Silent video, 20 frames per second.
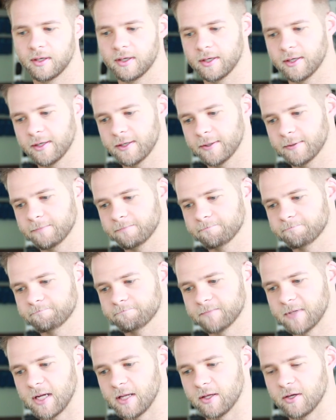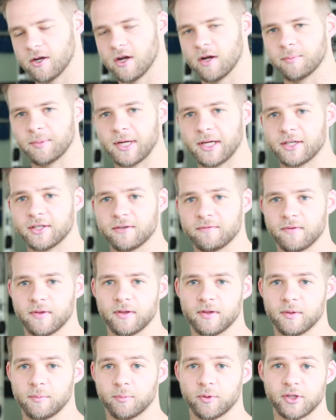kind of the culmination
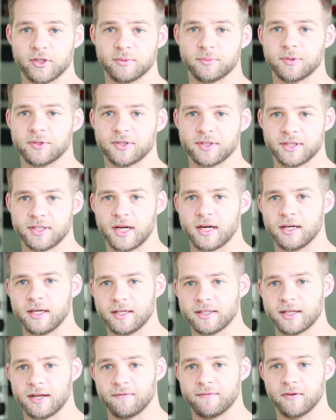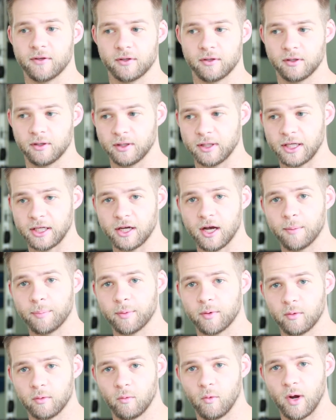of the principles and techniques I feel link
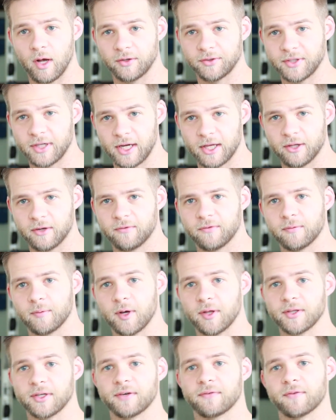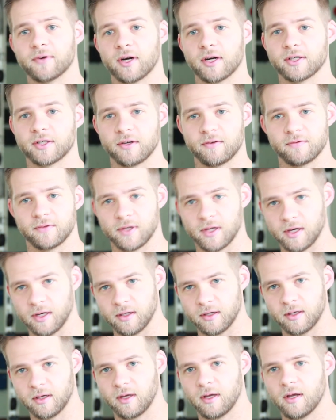up well together from all the different arts I've
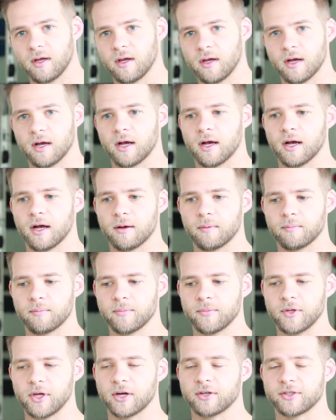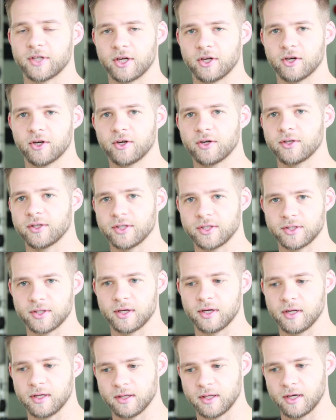studied. The arts I currently
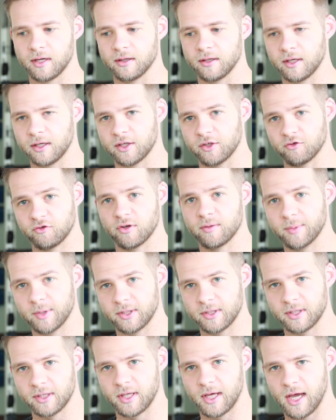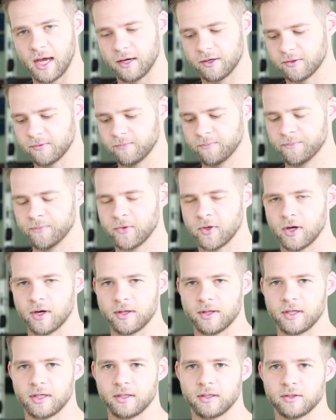study that contribute to that
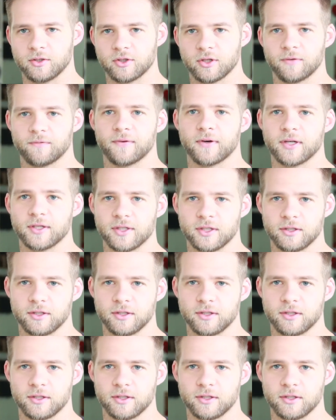are the Junfan